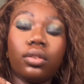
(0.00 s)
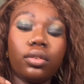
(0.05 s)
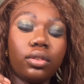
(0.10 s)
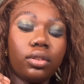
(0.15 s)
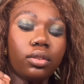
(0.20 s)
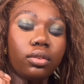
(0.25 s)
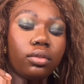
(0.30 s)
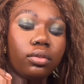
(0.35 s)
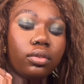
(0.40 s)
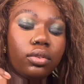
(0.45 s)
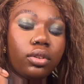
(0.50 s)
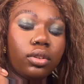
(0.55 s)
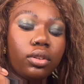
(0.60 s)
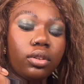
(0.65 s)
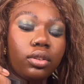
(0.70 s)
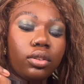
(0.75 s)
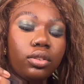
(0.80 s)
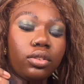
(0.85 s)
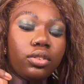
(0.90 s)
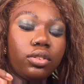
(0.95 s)
silver.
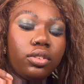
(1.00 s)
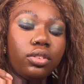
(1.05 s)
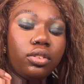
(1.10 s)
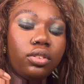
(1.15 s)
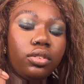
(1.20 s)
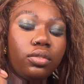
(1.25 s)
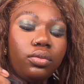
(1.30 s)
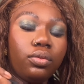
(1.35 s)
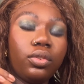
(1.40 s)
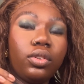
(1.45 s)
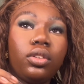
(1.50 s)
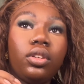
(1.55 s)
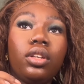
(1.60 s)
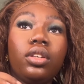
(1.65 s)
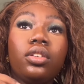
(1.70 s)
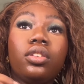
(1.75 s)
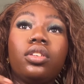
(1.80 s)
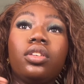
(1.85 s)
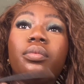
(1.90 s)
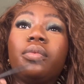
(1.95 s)
Just for
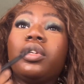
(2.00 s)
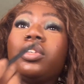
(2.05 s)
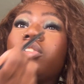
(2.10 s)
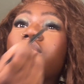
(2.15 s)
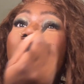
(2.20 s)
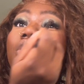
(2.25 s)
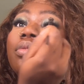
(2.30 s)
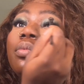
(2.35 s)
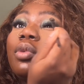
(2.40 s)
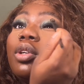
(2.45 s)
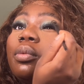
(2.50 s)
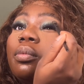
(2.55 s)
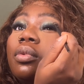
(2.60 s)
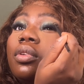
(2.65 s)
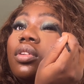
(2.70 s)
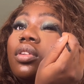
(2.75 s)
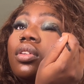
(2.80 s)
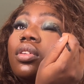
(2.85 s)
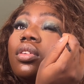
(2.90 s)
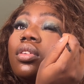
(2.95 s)
like dimension
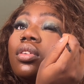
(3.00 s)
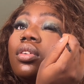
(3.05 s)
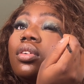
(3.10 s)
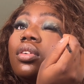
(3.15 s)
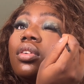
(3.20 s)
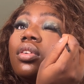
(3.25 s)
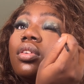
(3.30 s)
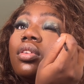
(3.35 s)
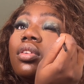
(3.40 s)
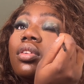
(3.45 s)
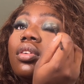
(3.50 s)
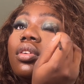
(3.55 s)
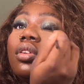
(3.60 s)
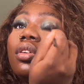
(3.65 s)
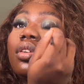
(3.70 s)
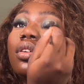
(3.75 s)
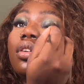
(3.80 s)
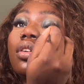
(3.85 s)
purposes, honestly.